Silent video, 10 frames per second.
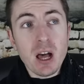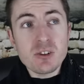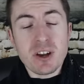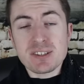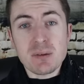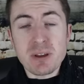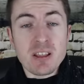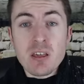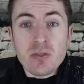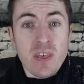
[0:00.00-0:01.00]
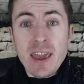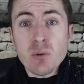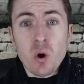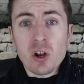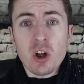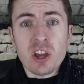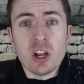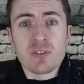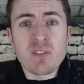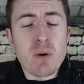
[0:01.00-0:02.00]
contrast, I mean, they weren't lucky
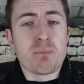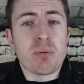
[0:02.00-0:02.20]
enough to have a